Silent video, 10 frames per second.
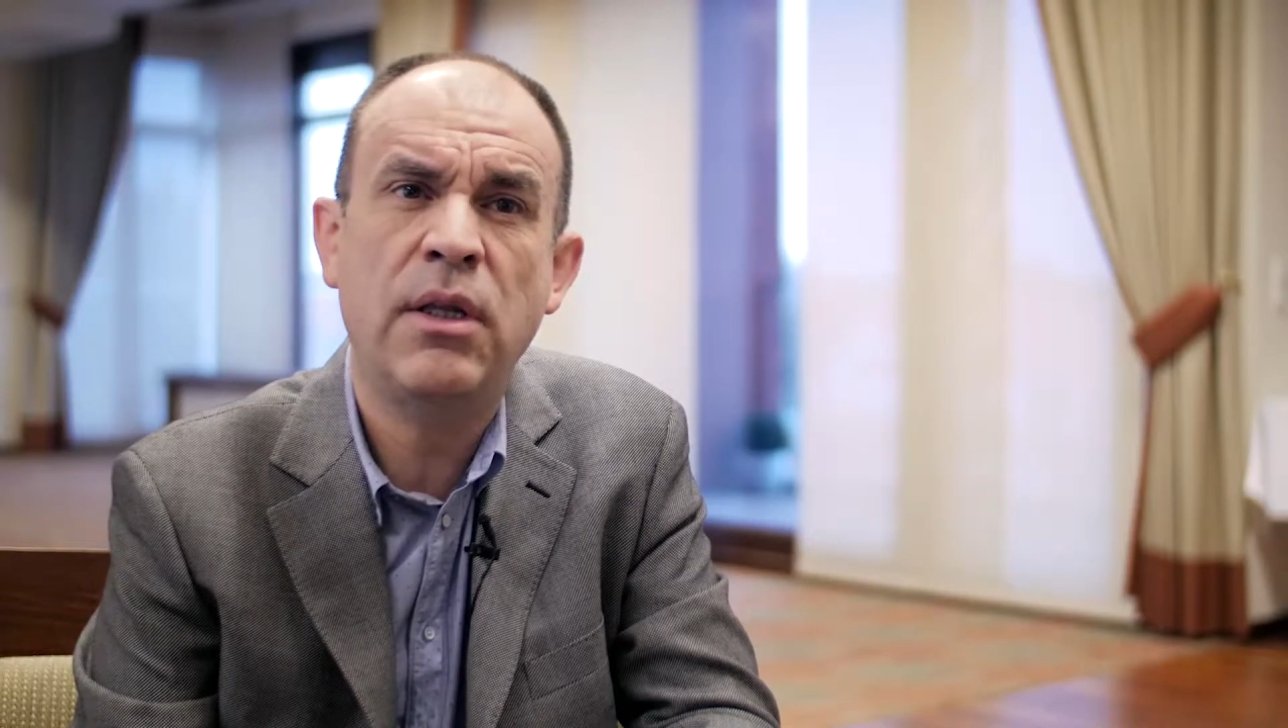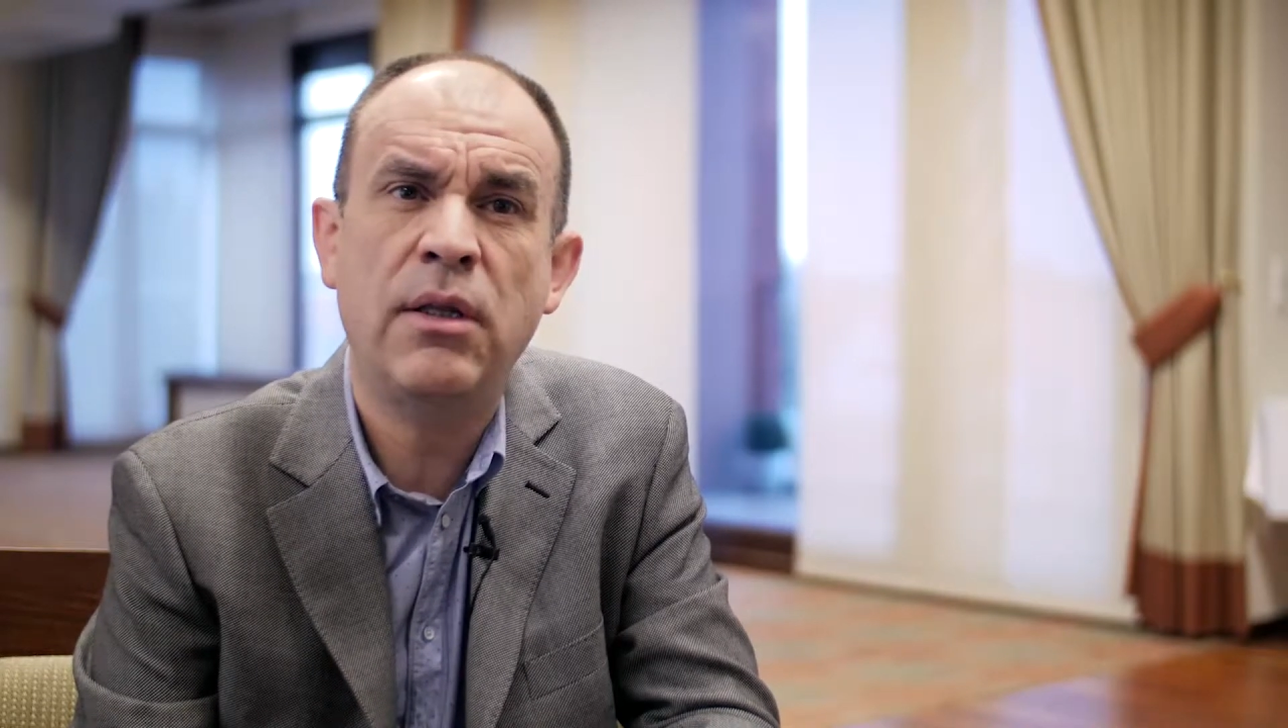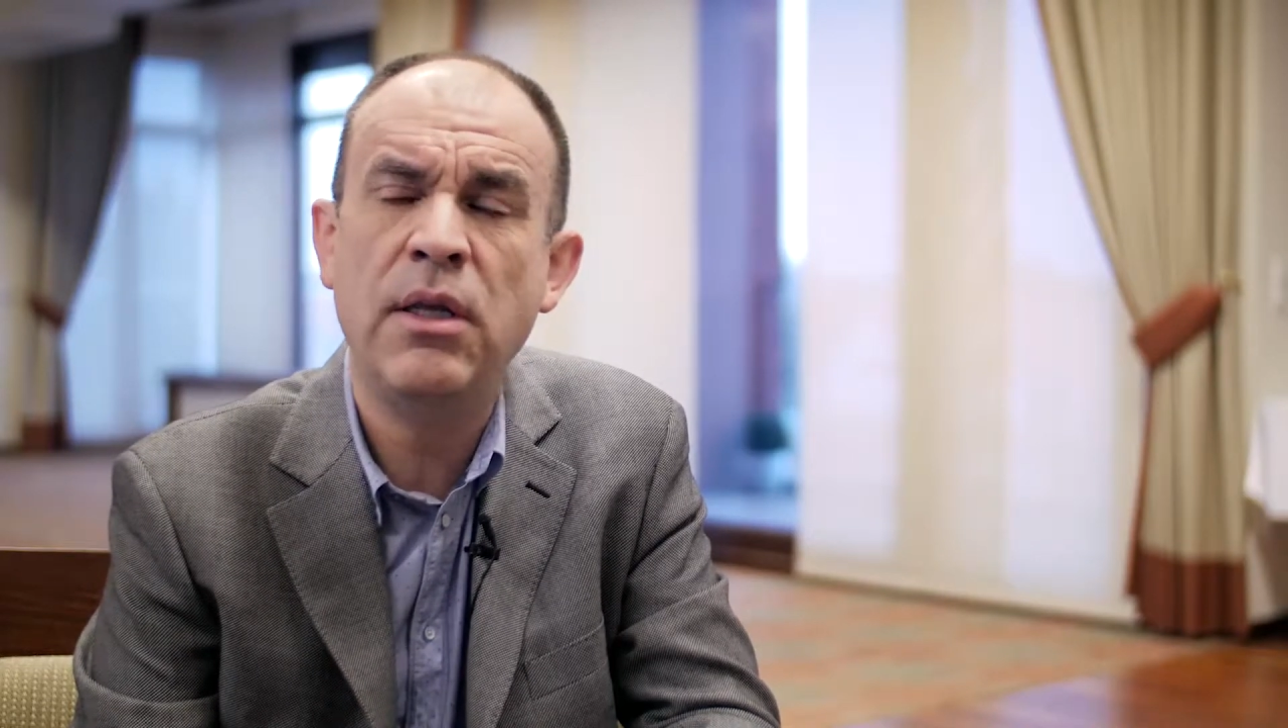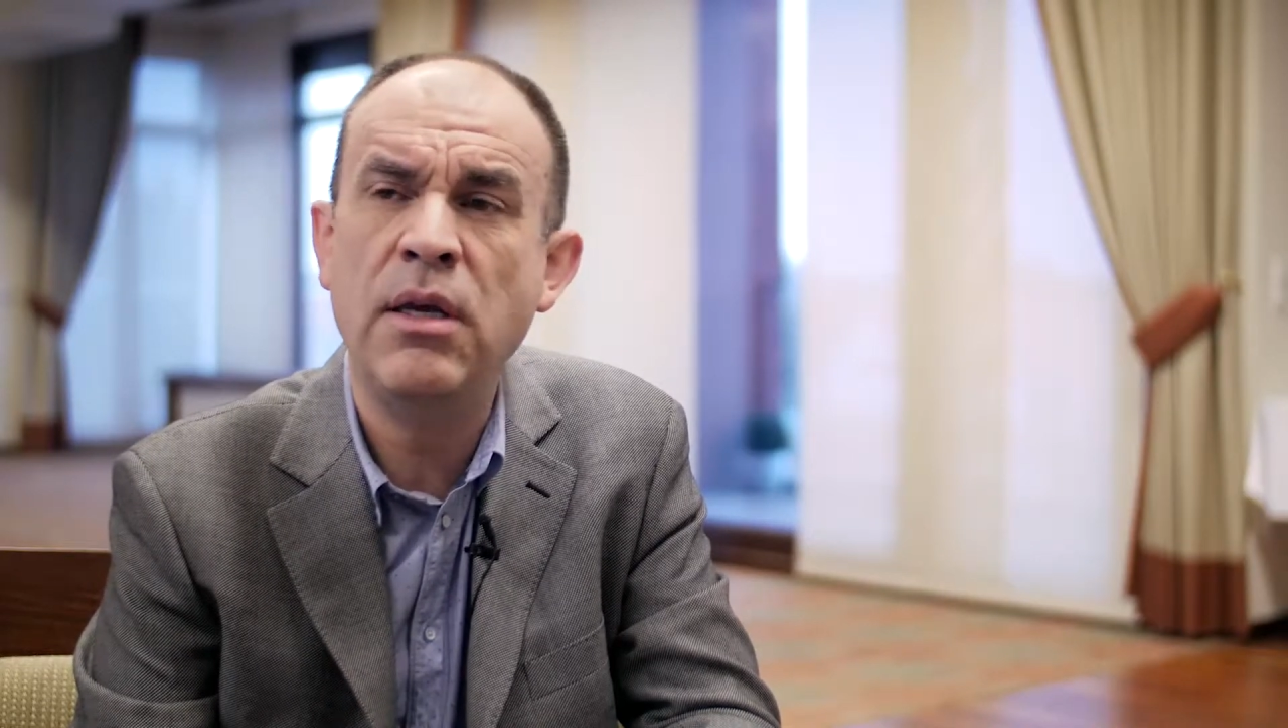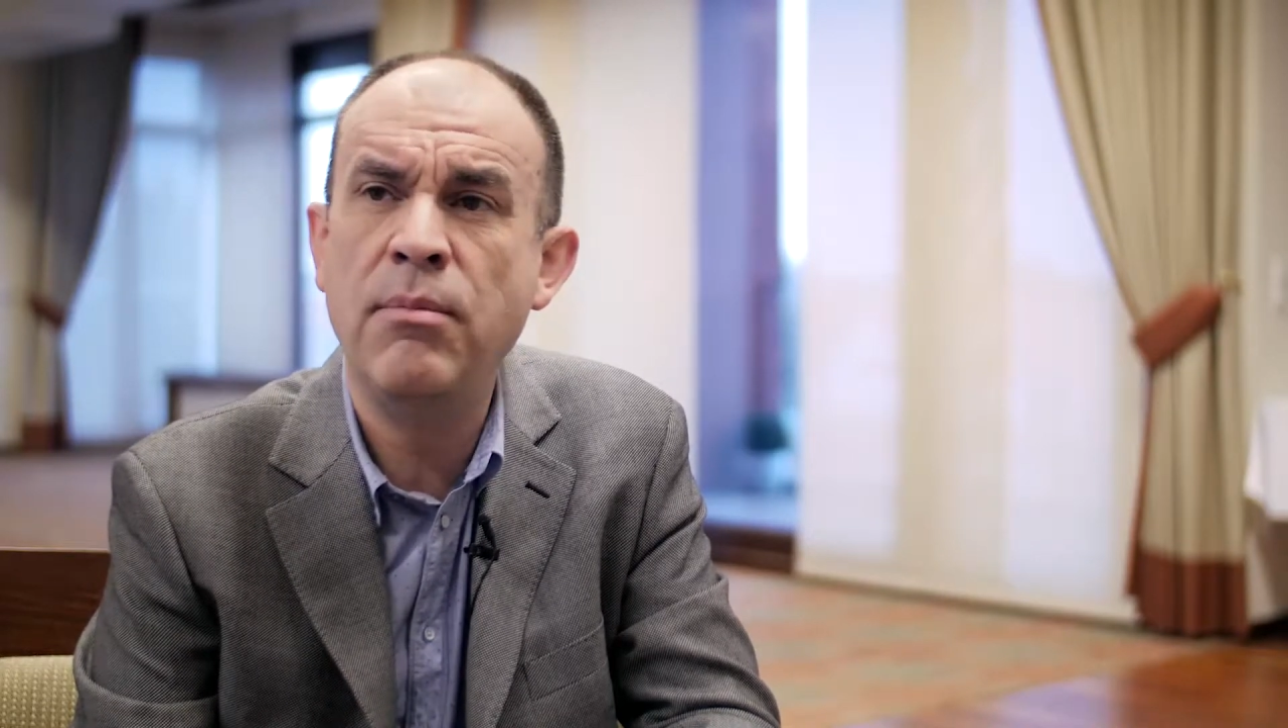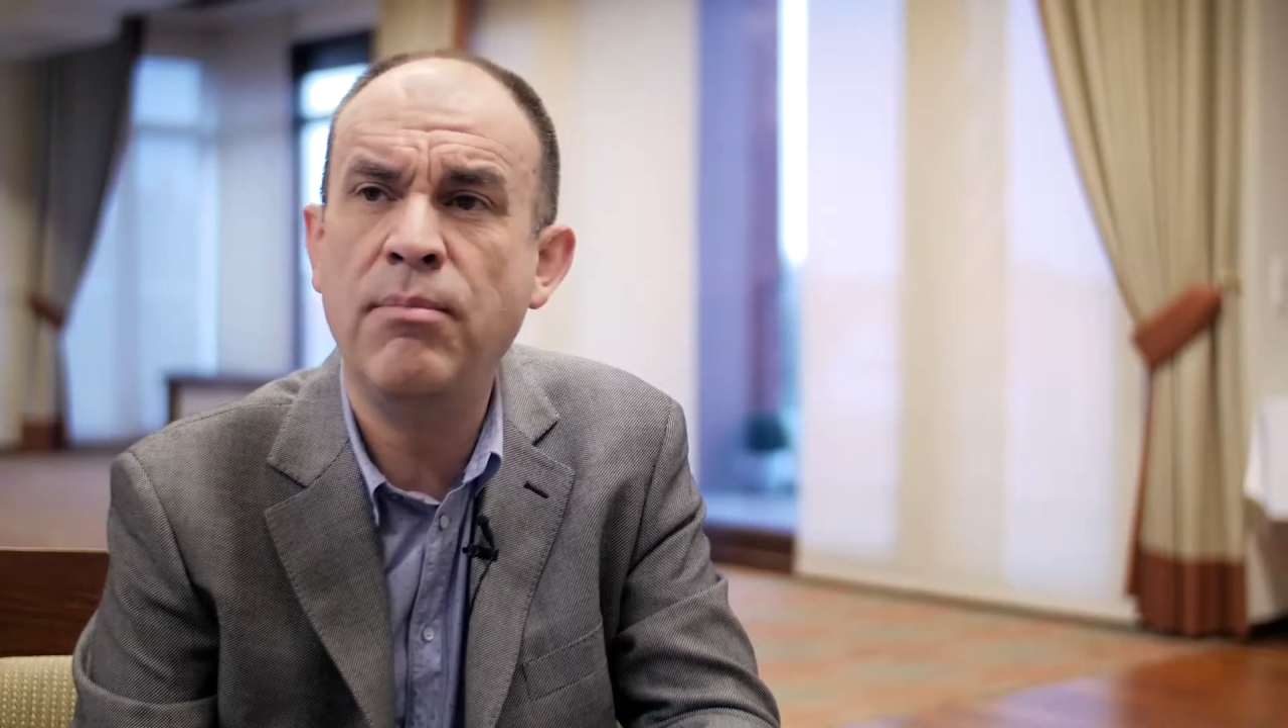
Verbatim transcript: that the